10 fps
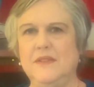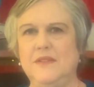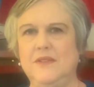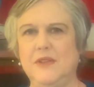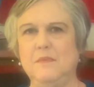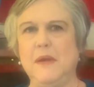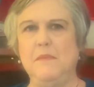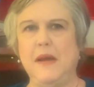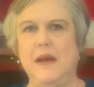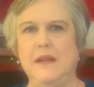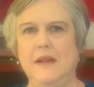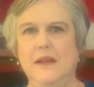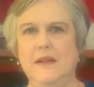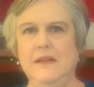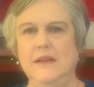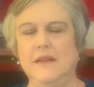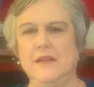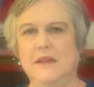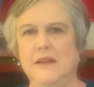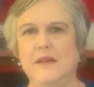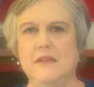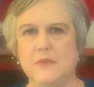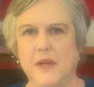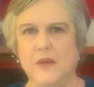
took my ballot on his way